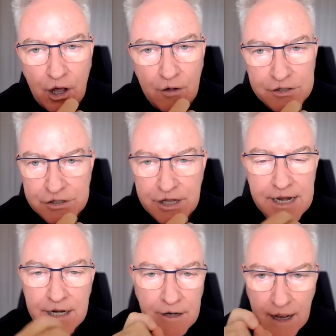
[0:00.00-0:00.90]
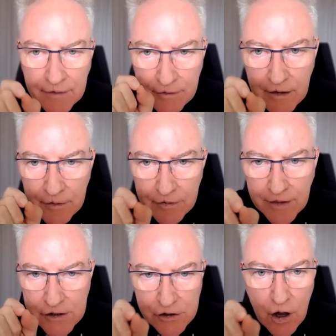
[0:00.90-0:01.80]
overseeing, and
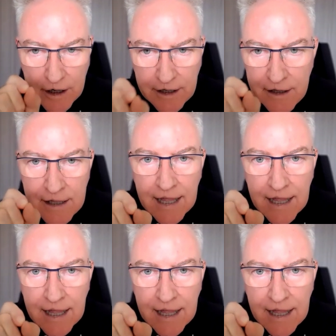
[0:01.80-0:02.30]
things like